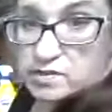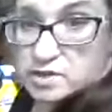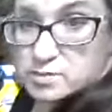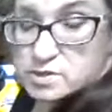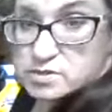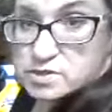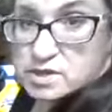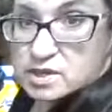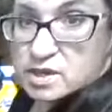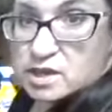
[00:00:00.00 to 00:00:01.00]
that I'm
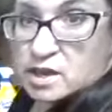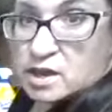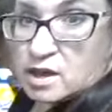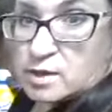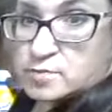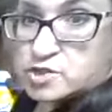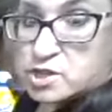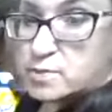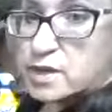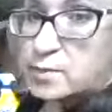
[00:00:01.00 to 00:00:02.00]
using.
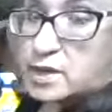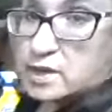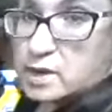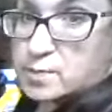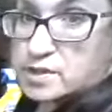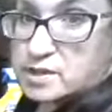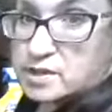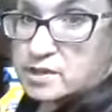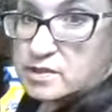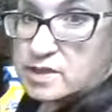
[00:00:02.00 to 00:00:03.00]
Junk Monkey Paint
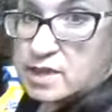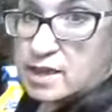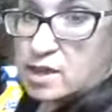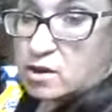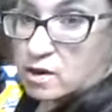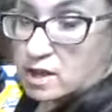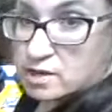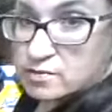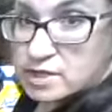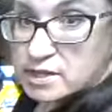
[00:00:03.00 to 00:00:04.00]
Company. They are out
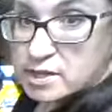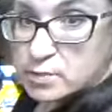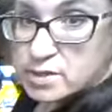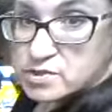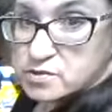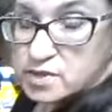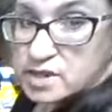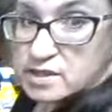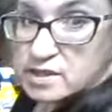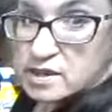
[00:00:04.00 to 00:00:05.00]
of Ligonier,
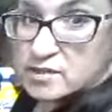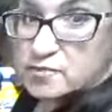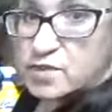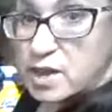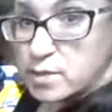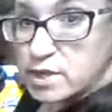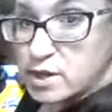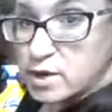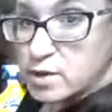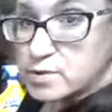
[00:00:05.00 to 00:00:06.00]
Pennsylvania.
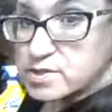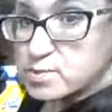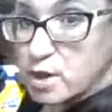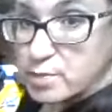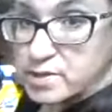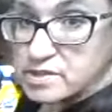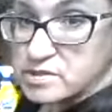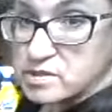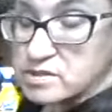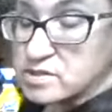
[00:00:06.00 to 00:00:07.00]
Family-owned, small
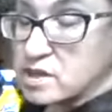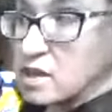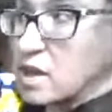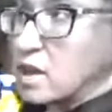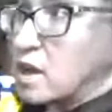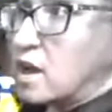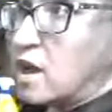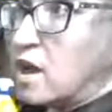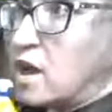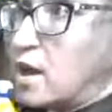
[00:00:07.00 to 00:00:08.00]
business.
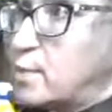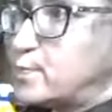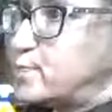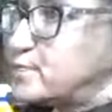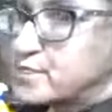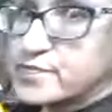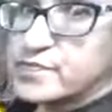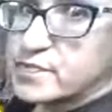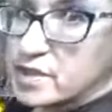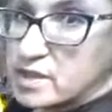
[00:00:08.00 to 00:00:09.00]
You
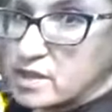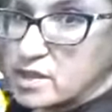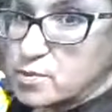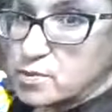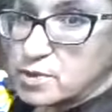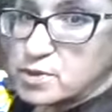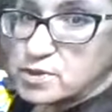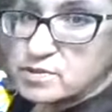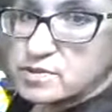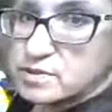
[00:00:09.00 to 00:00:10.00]
know, really good